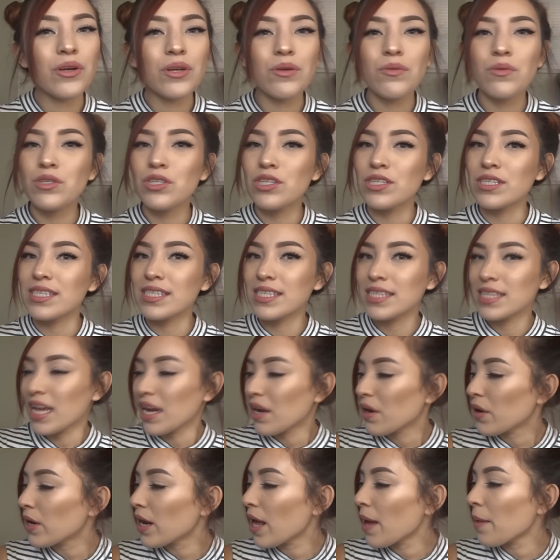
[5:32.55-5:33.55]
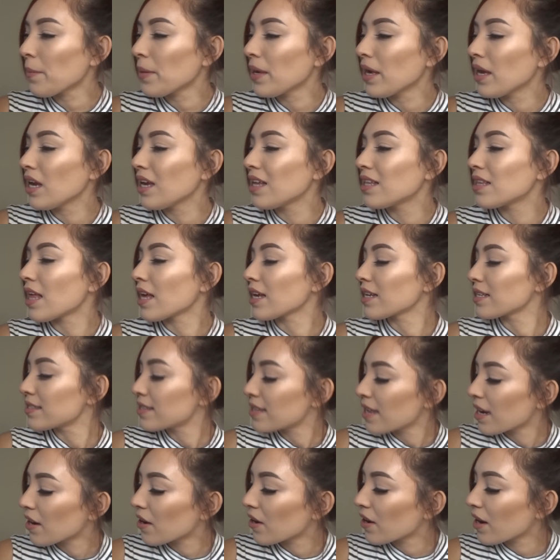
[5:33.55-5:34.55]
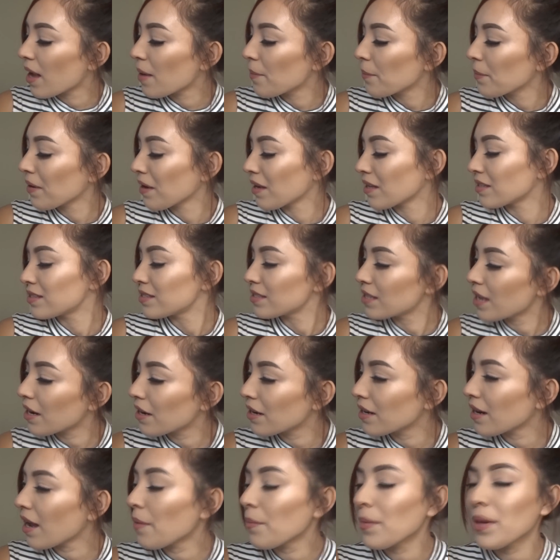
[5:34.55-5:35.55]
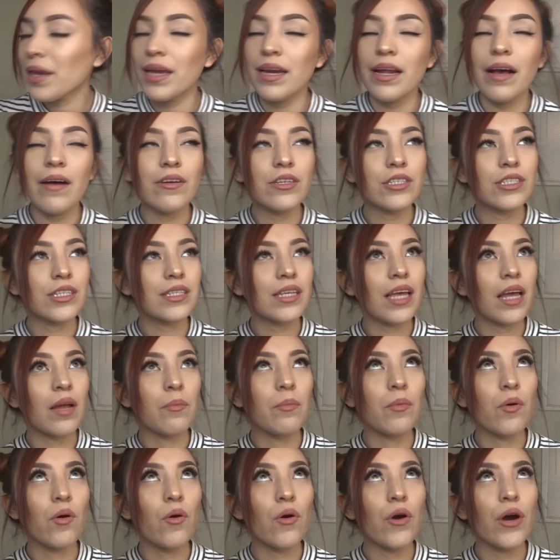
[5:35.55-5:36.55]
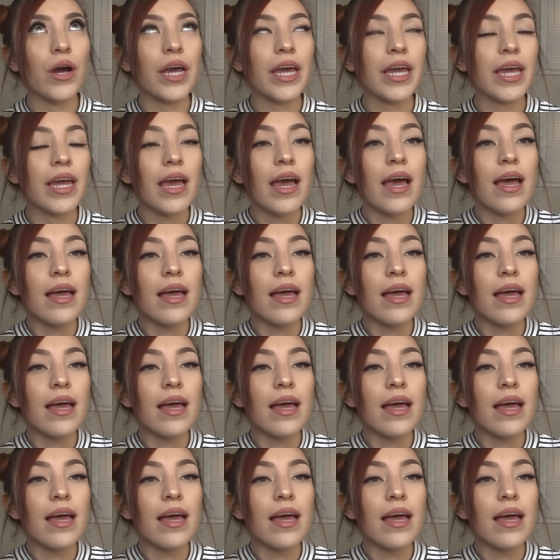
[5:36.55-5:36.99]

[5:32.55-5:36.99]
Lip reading: He was just staring at me and like staring at me and staring at me, and I was just like, boy,